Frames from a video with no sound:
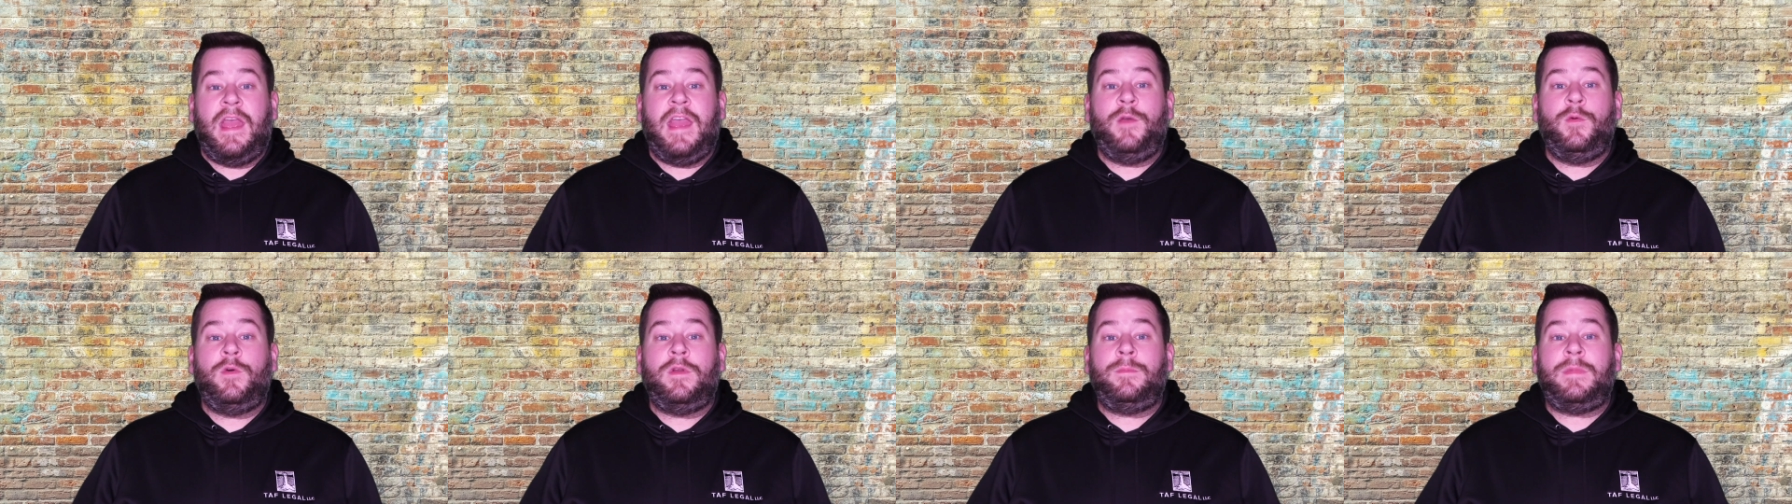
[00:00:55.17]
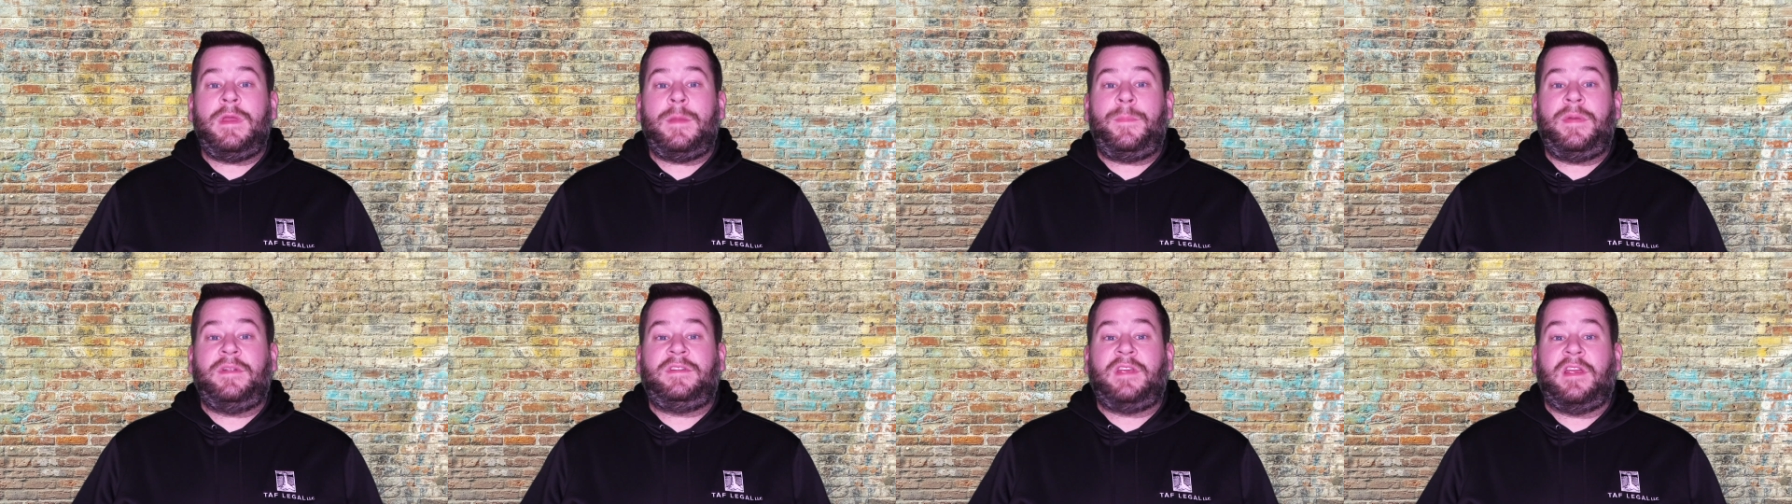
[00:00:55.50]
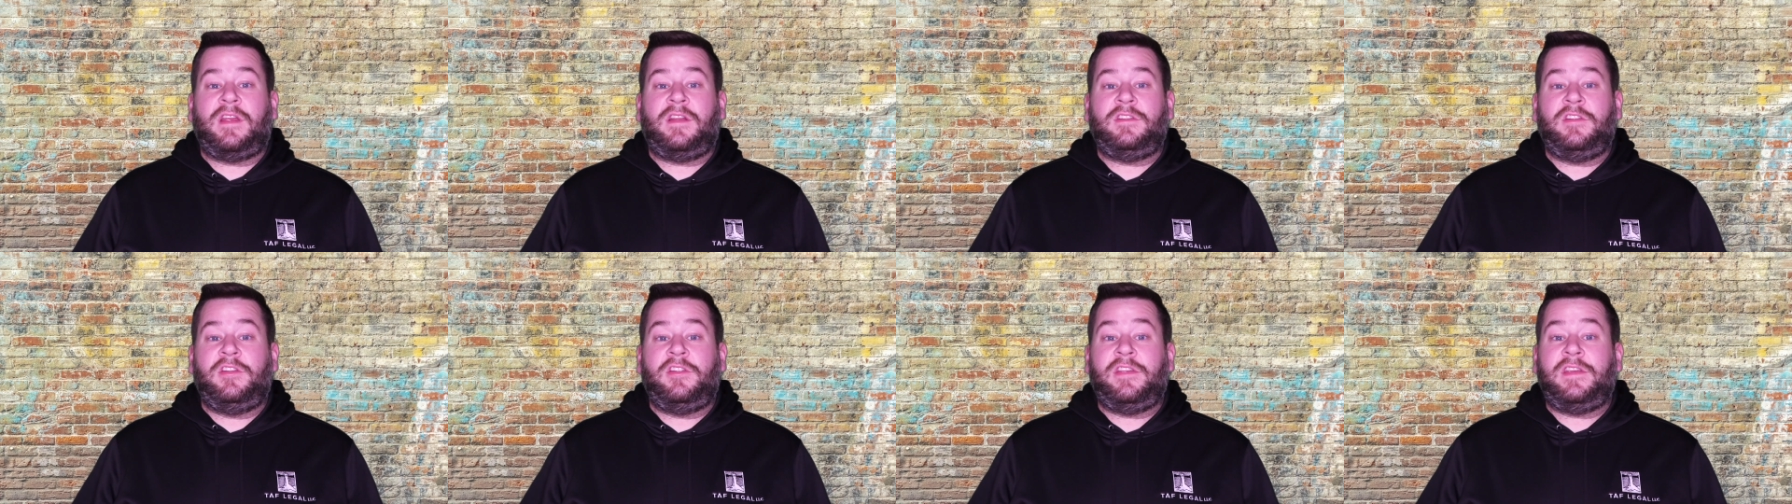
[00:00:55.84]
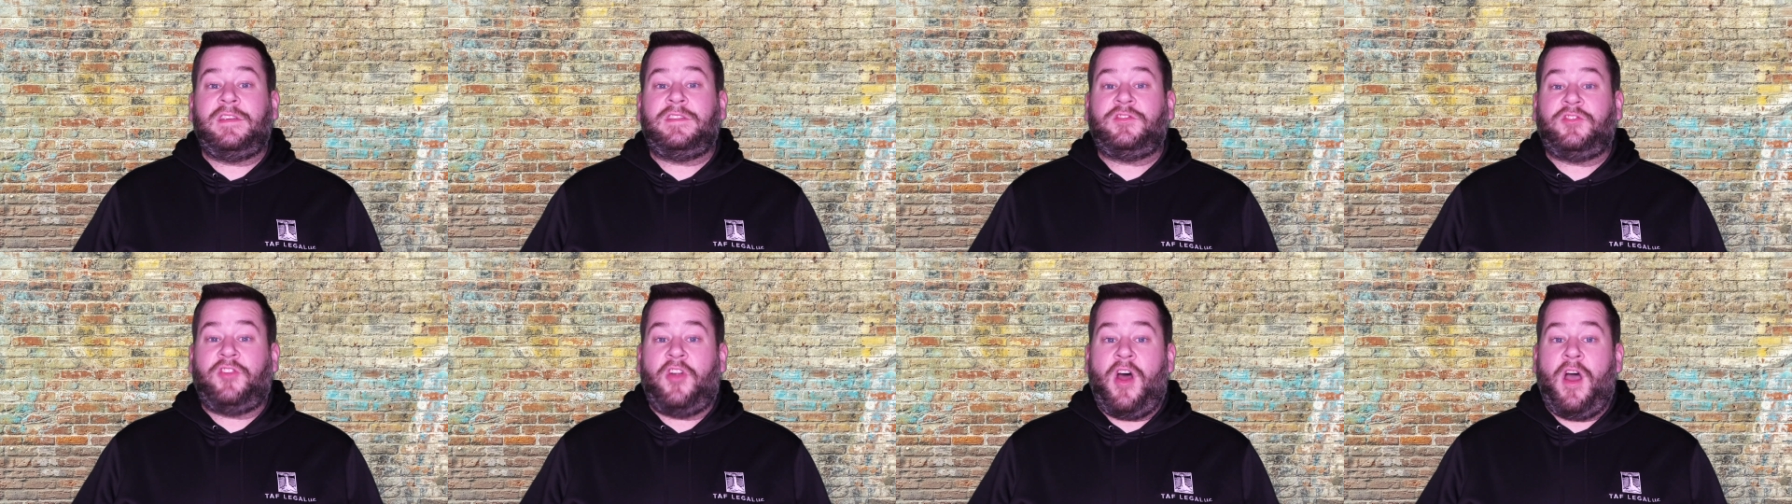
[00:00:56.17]
It wouldn't be
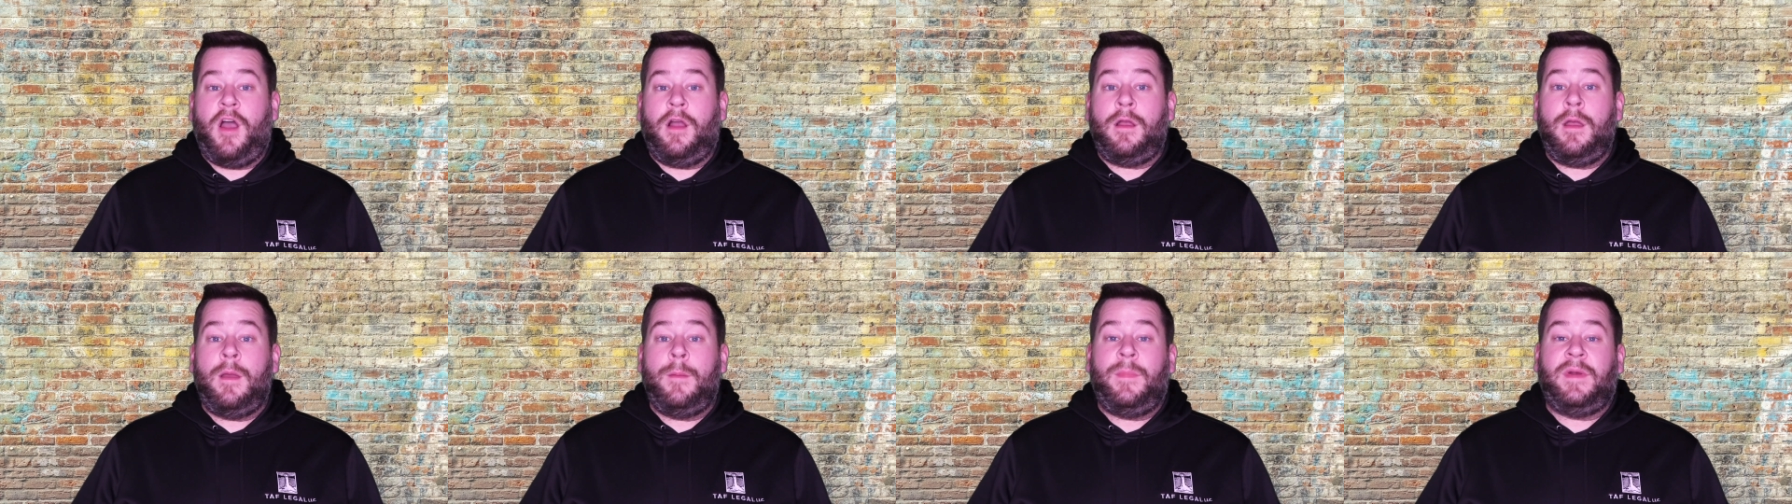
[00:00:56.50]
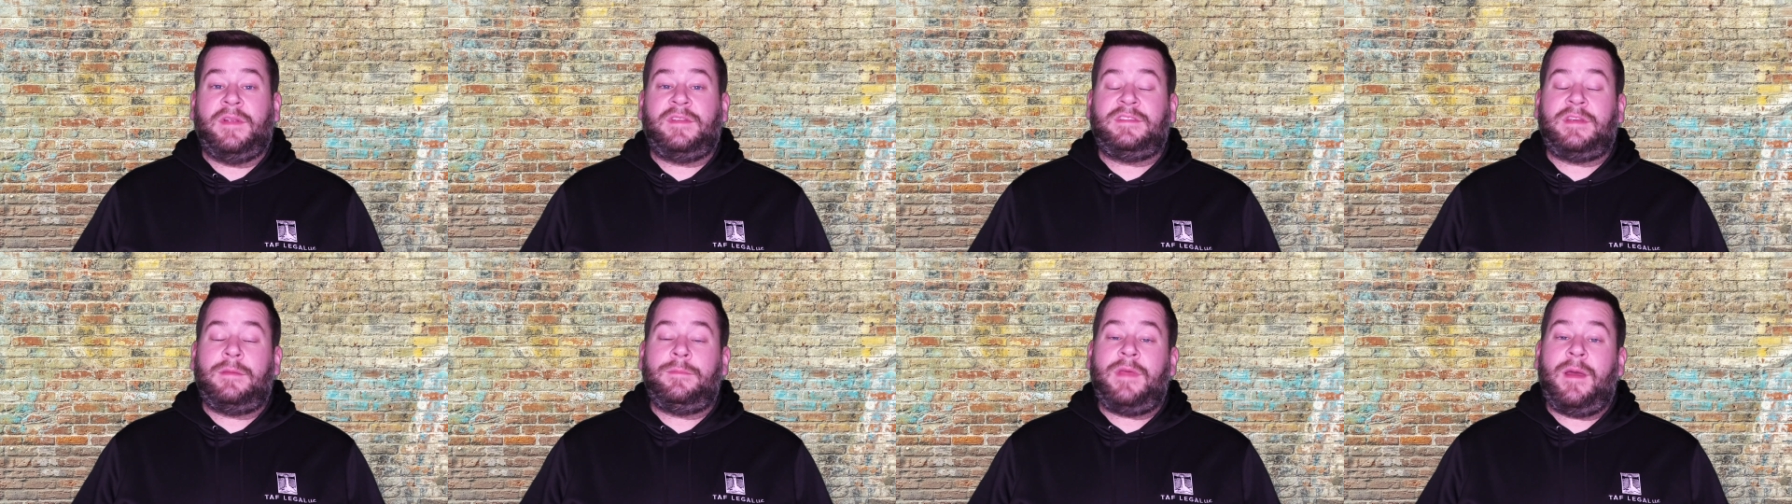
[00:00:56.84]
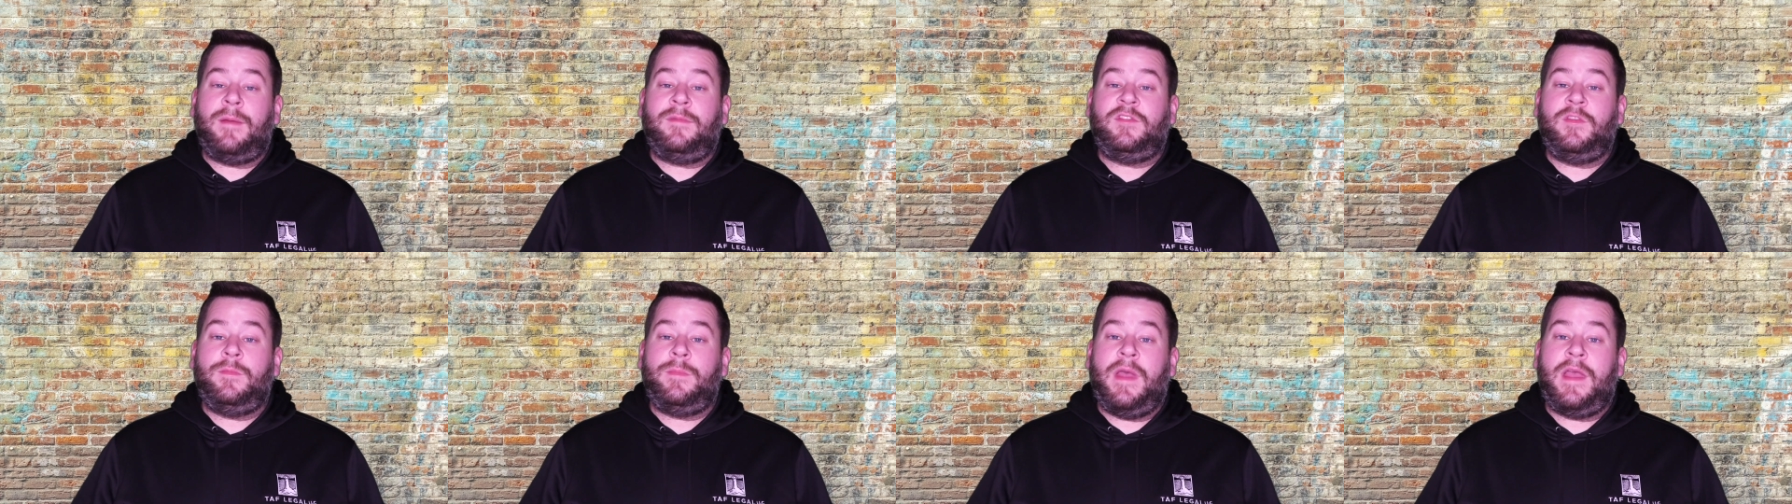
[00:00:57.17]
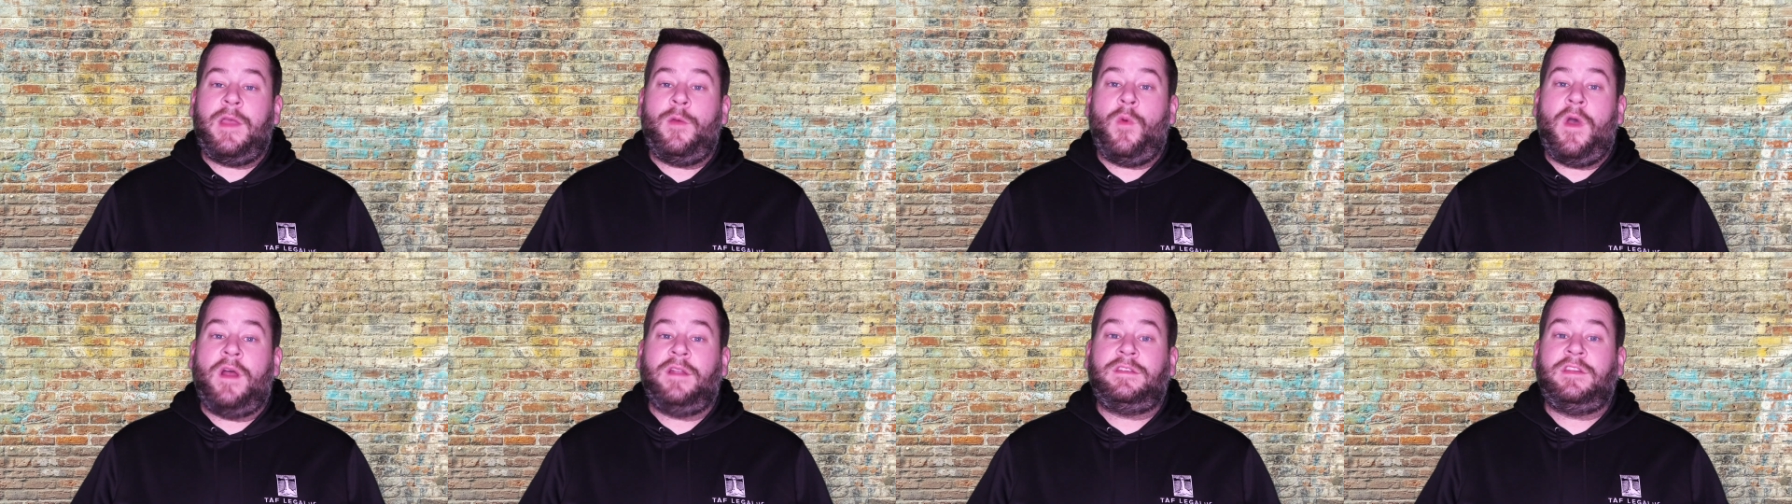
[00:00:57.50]
particularly strong, but sometimes you
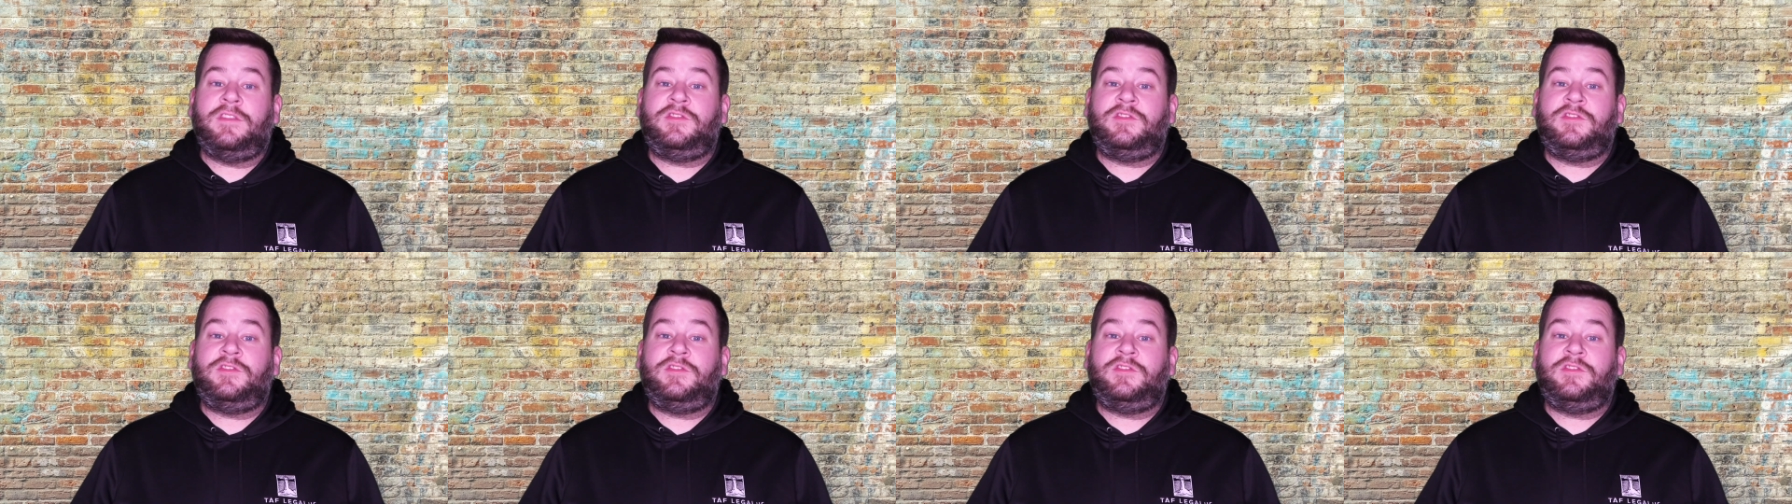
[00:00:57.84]
may want